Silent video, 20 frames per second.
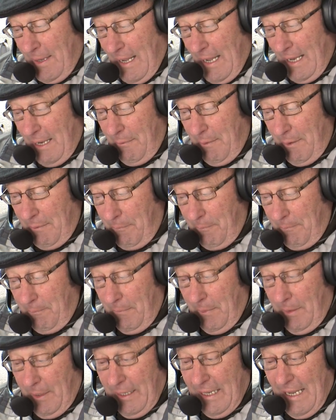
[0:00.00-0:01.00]
Anyway,
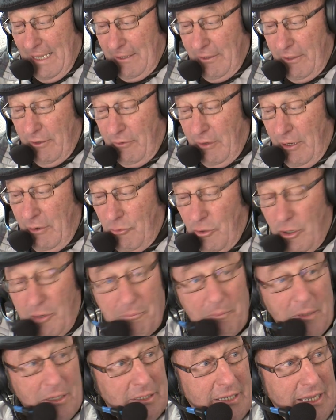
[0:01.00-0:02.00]
I get to the ground
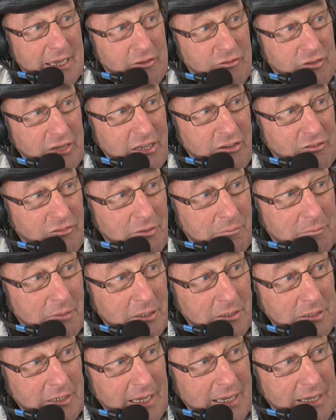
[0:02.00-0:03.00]
on Monday. It's an Easter
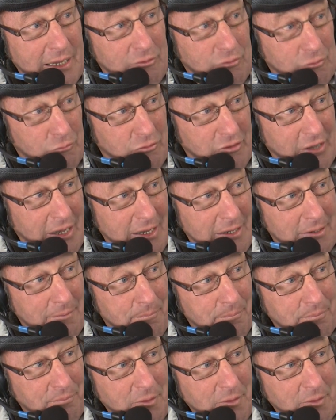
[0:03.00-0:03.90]
Monday, as you say.